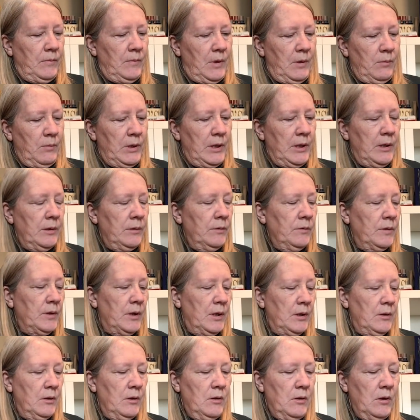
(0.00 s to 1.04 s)
I went ahead and
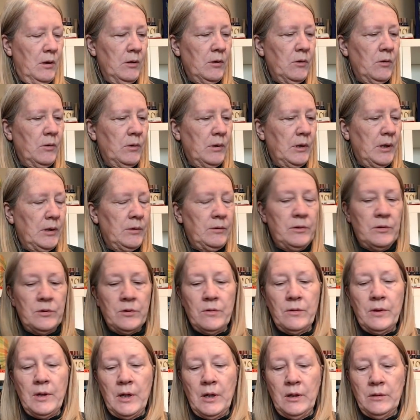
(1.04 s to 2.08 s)
thought, oh, I'll go ahead and
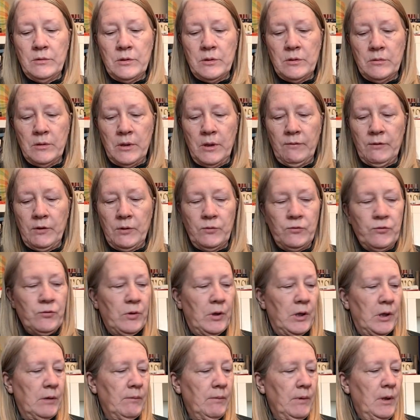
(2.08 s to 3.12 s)
do that, give it a
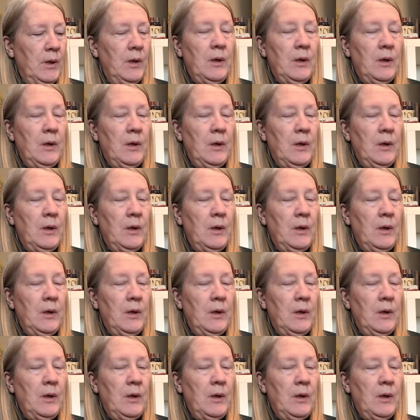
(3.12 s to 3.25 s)
try.